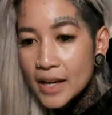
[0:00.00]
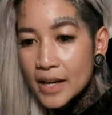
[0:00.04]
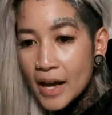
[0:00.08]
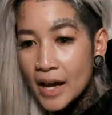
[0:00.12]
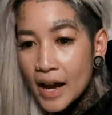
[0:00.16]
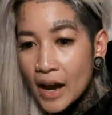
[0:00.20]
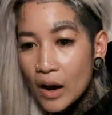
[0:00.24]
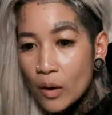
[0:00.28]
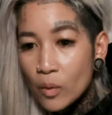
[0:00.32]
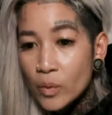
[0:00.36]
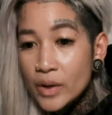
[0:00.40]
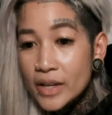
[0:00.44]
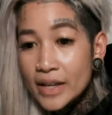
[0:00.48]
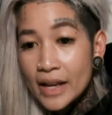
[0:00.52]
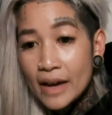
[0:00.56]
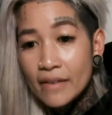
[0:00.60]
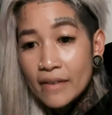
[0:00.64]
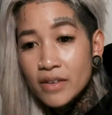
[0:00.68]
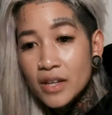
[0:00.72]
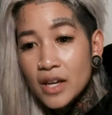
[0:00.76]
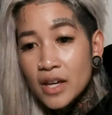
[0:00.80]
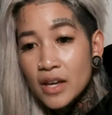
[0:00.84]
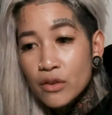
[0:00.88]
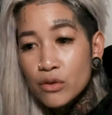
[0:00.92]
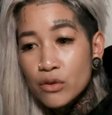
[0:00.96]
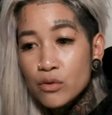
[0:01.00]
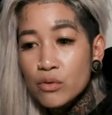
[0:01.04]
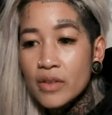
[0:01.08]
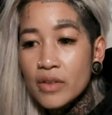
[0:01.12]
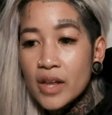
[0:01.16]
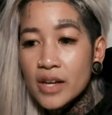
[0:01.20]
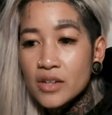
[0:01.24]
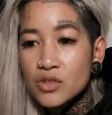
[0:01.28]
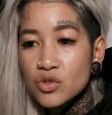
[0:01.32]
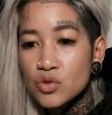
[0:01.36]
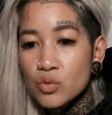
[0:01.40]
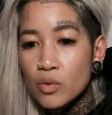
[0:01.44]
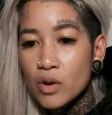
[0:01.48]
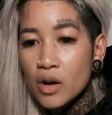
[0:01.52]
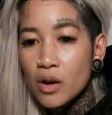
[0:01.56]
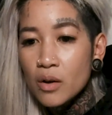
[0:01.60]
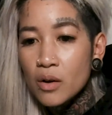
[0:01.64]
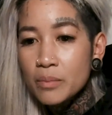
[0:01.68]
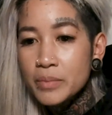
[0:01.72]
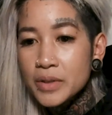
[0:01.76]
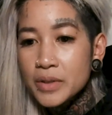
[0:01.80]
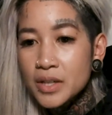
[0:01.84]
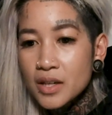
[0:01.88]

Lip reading: and how we navigate through that as well,